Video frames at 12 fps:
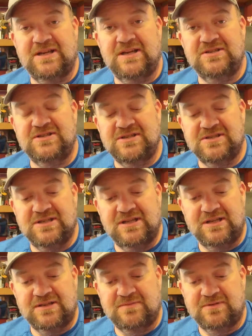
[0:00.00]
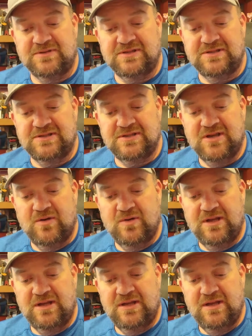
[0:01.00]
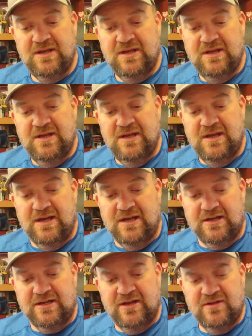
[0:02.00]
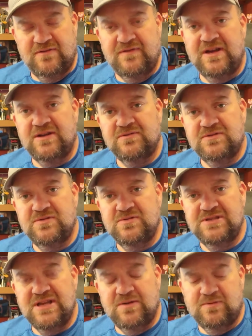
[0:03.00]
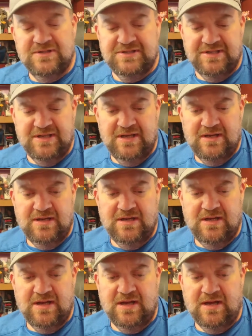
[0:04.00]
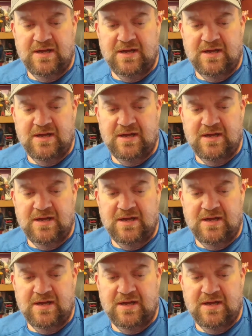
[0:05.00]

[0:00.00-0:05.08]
Welcome back to H&S Collectibles. This is Cody. Colored Vinyl Tuesday once again.